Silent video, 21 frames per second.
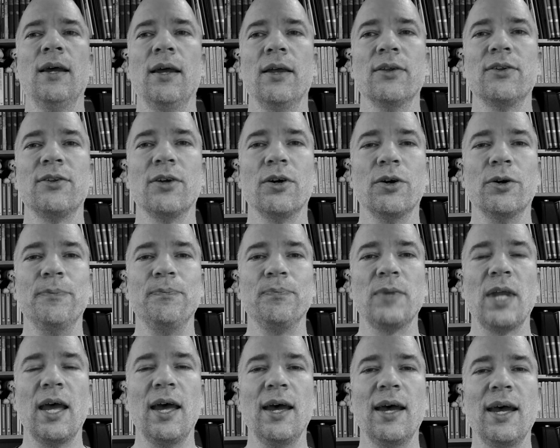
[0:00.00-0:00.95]
So
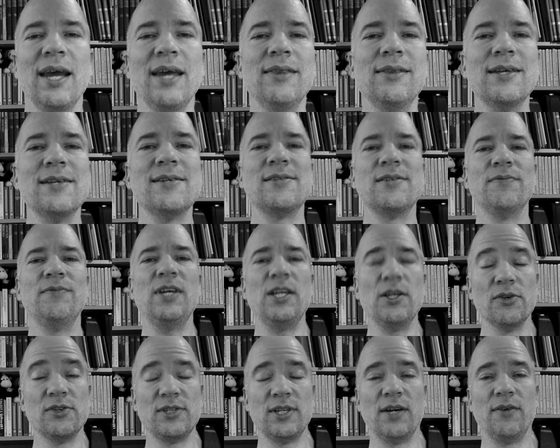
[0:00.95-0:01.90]
in this
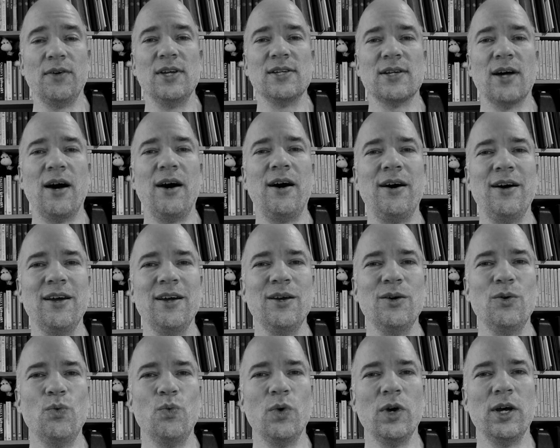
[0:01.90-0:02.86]
video series, I
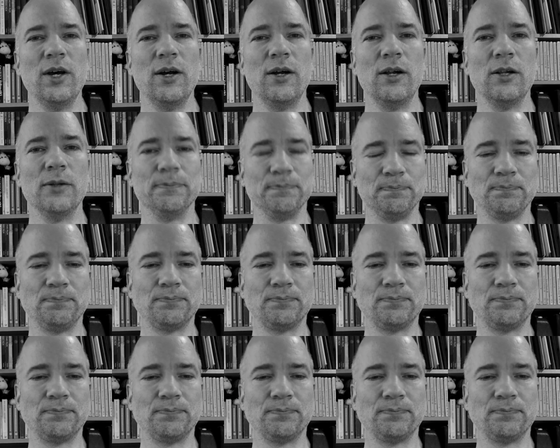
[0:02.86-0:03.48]
will